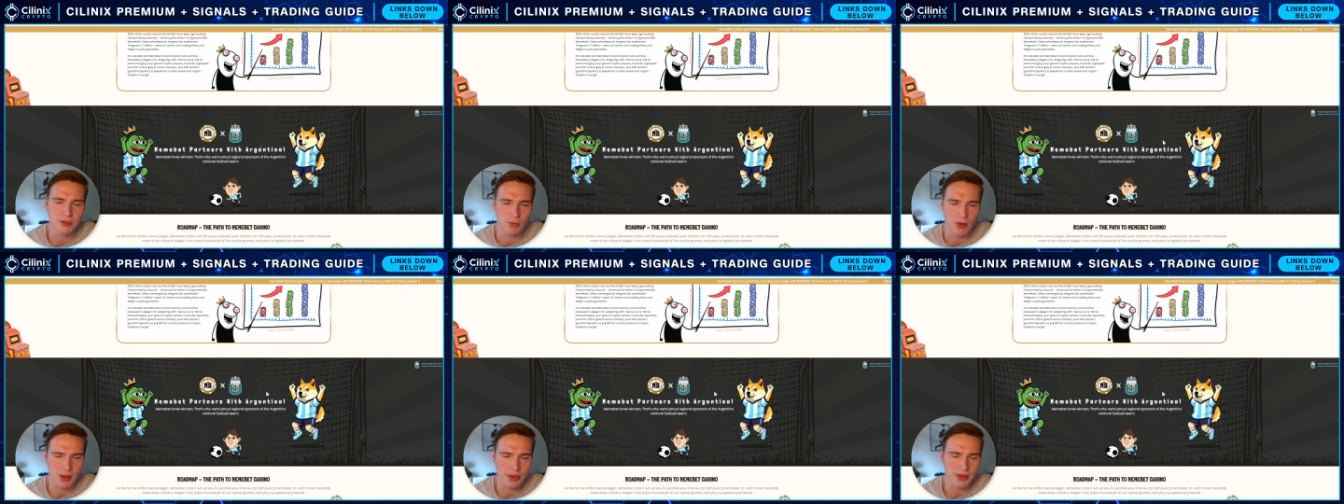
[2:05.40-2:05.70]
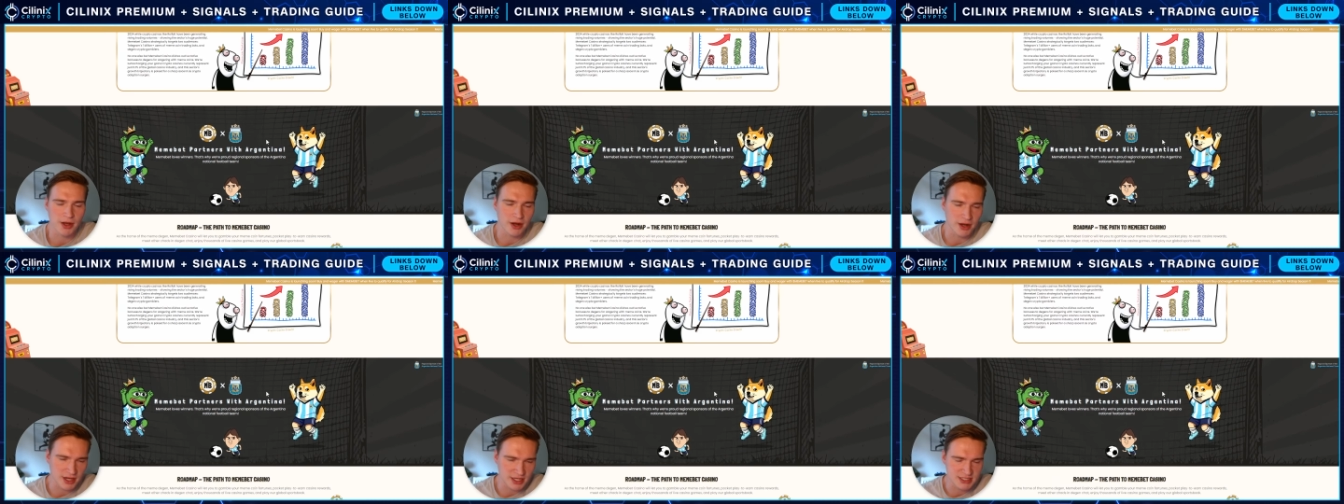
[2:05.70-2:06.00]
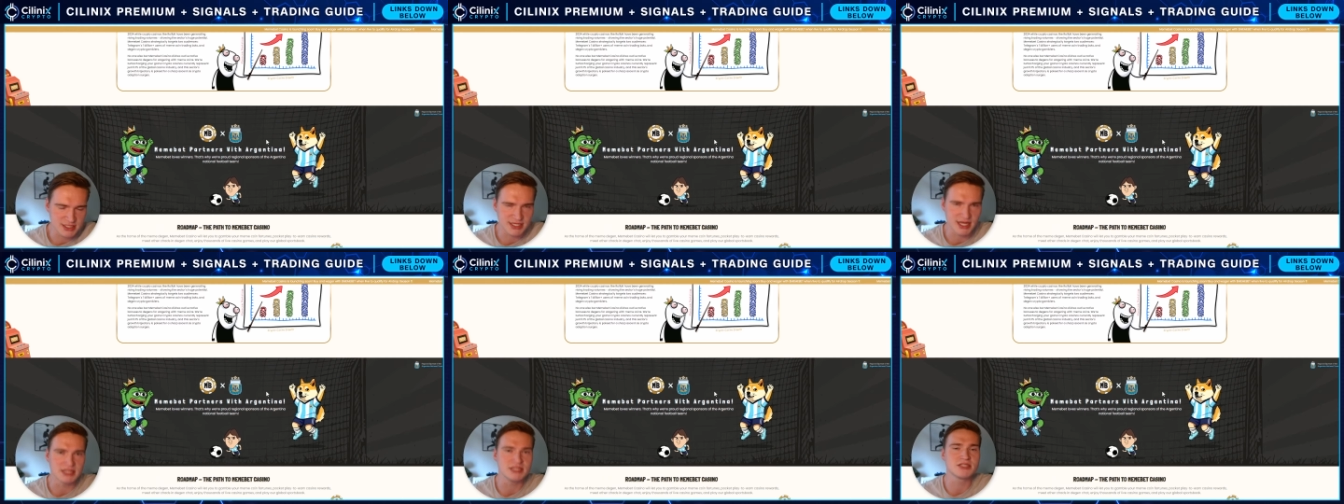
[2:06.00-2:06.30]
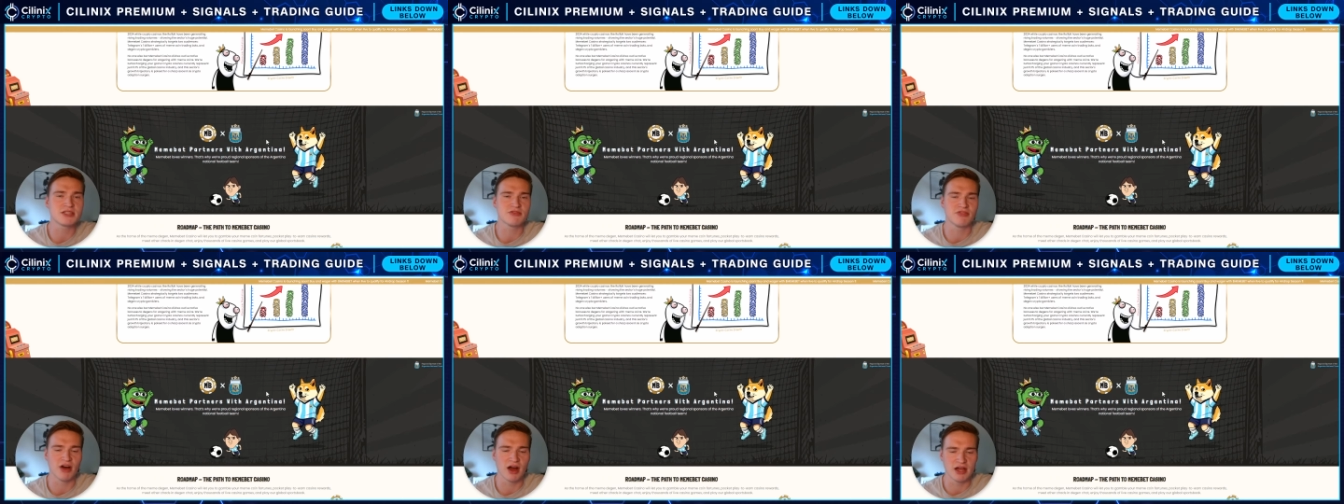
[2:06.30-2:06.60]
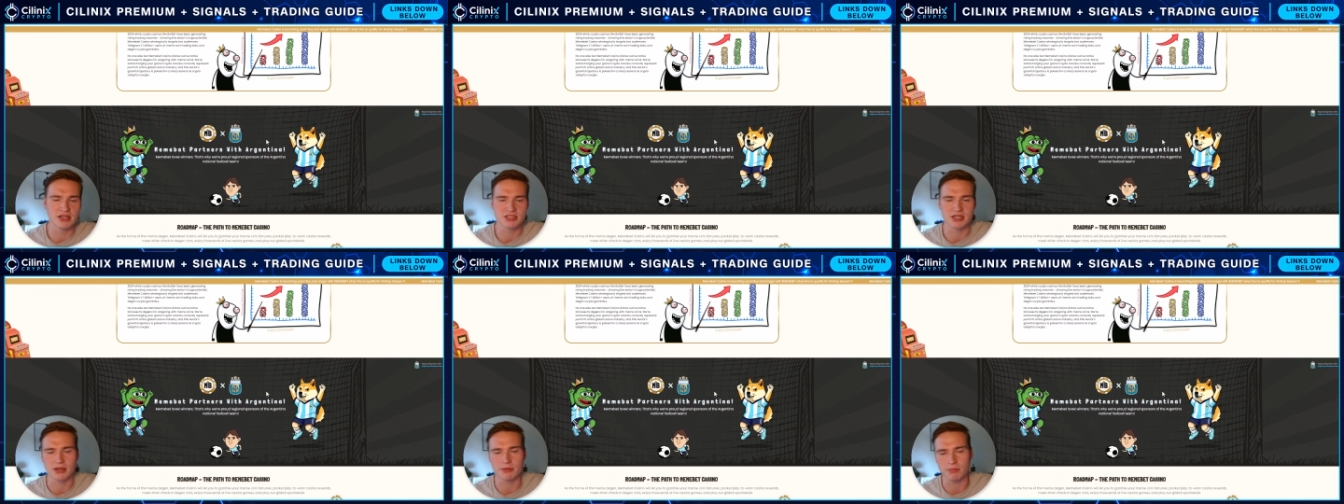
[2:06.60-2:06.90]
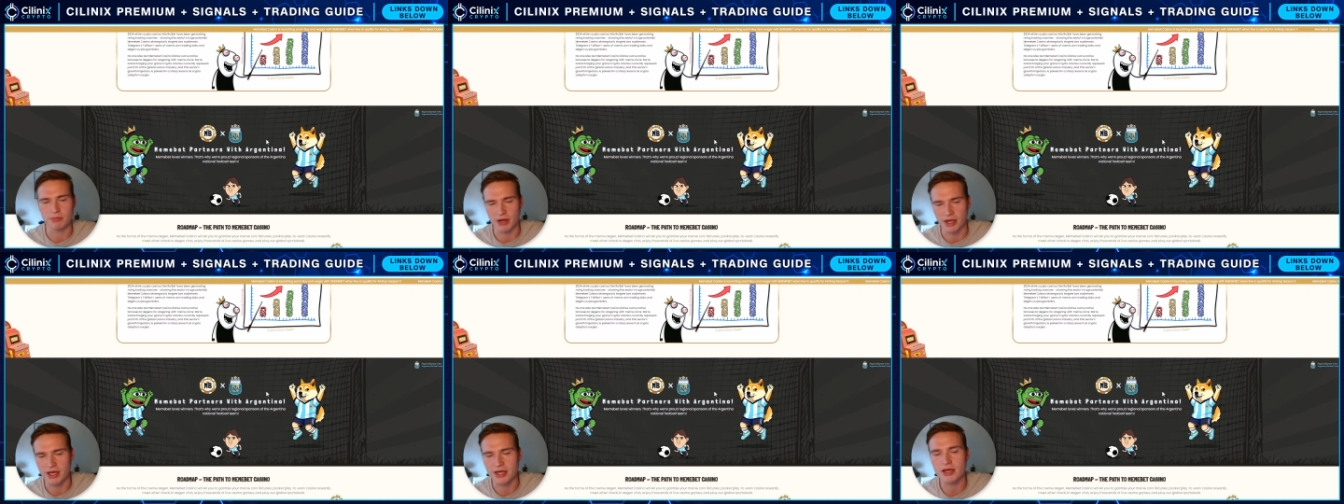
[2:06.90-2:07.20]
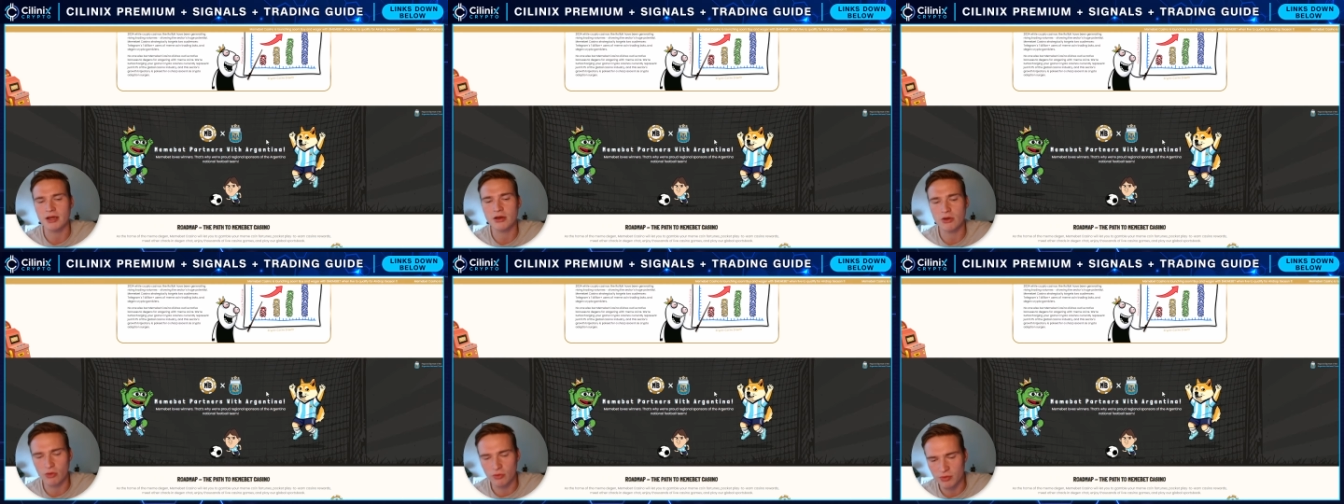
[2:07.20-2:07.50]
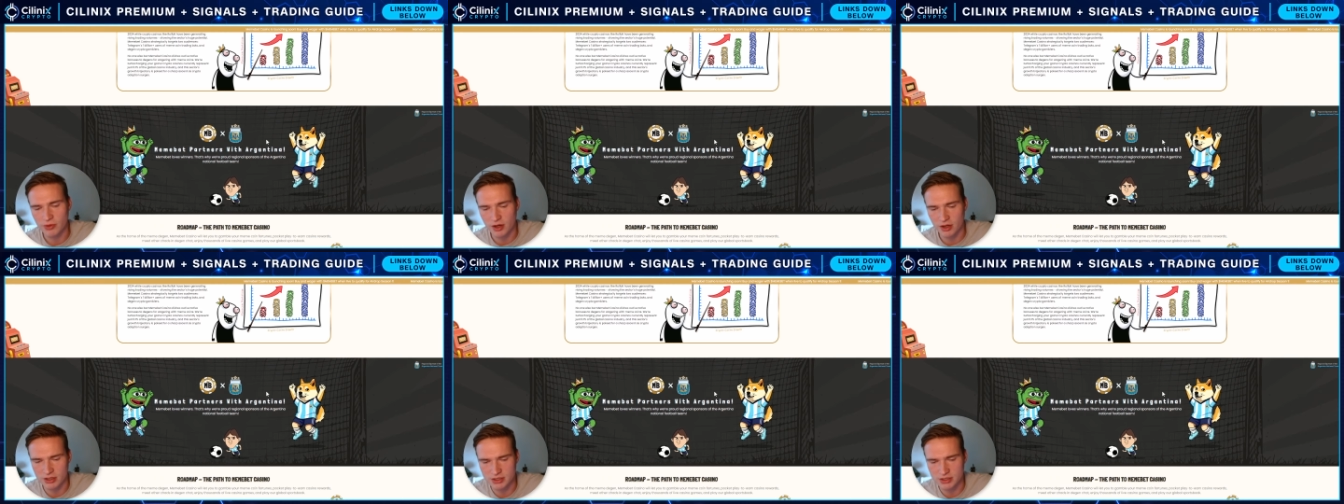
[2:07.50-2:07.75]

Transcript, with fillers: when they're incentivizing playing on their